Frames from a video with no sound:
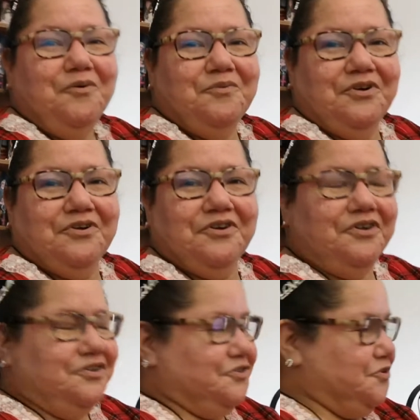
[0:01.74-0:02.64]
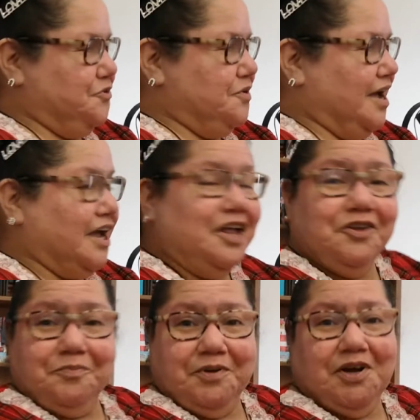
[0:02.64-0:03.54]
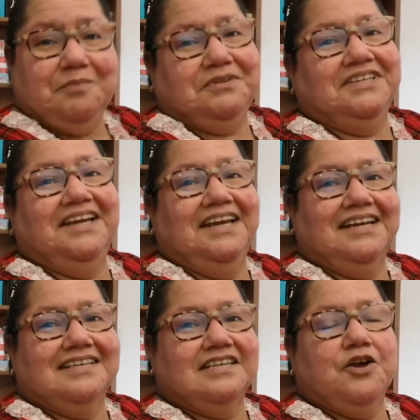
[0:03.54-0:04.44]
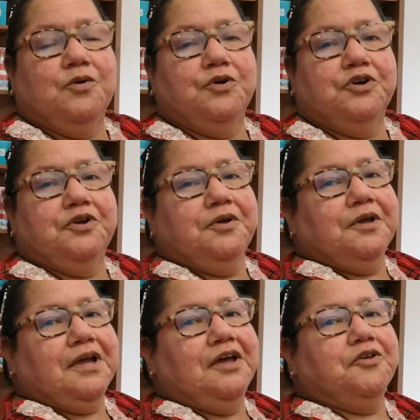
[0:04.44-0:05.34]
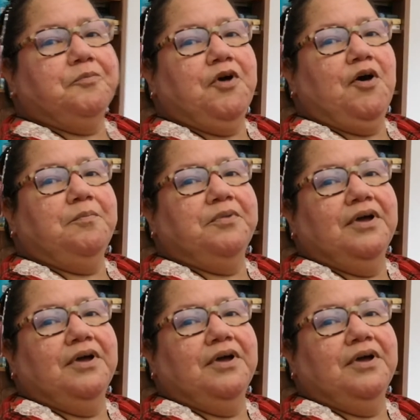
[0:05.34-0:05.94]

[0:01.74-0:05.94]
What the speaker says: We're going to do a ColourPop today because I ordered a ColourPop